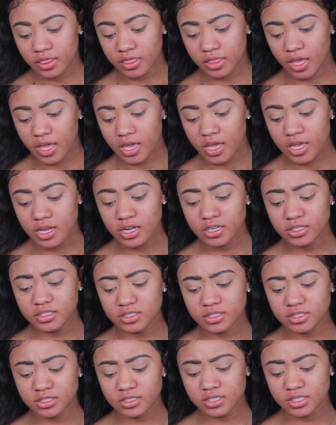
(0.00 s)
they
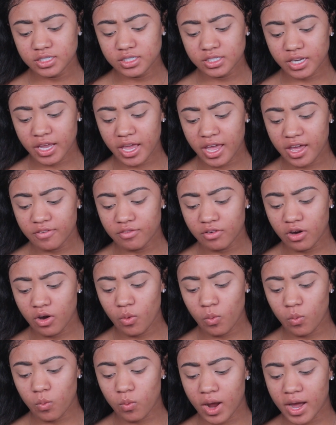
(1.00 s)
didn't have
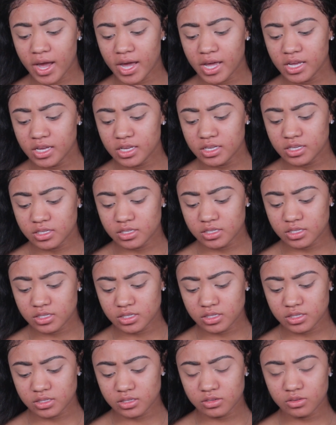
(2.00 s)
a wide
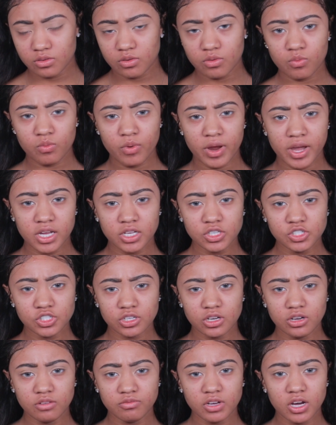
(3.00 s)
range
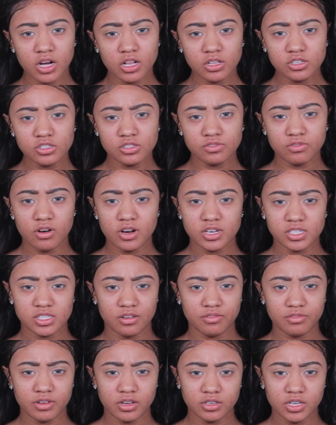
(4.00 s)
of colors as far as
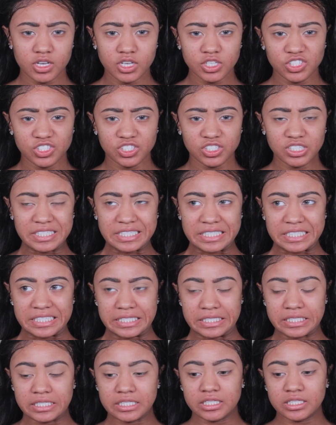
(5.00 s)
their foundation.
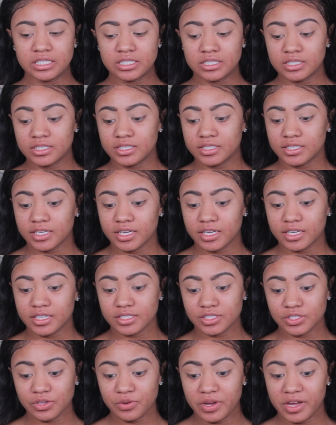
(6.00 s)

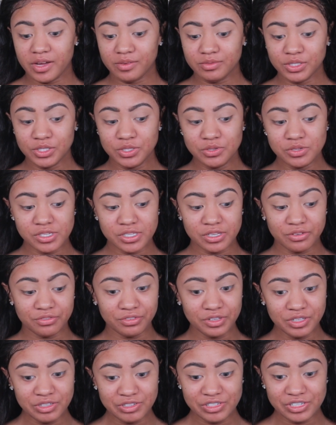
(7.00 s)
So after using the
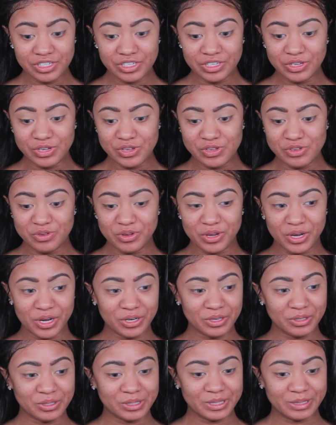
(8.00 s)
Fenty, you
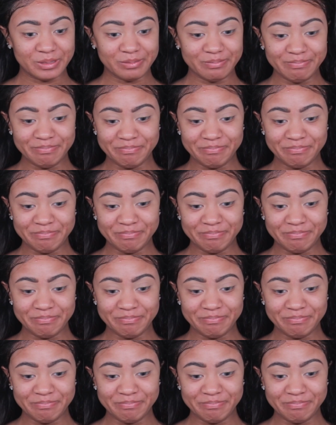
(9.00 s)
kind of like,